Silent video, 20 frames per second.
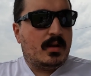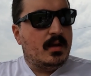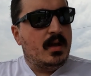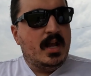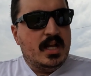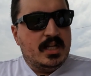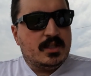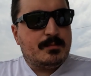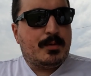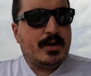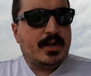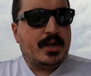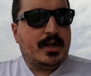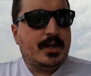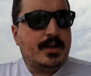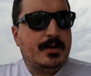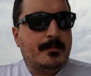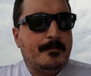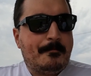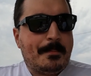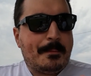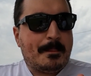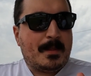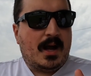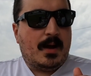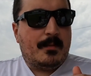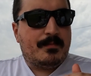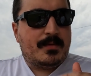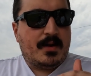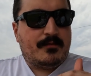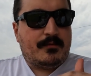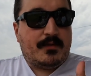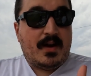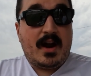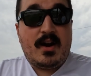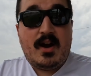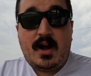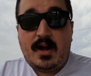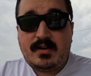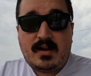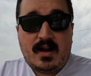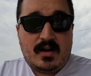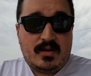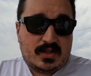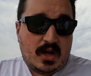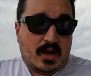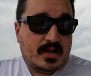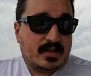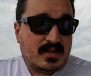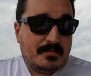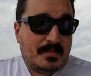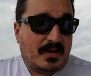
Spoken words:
It's pretty good. The fire hot dog was honestly my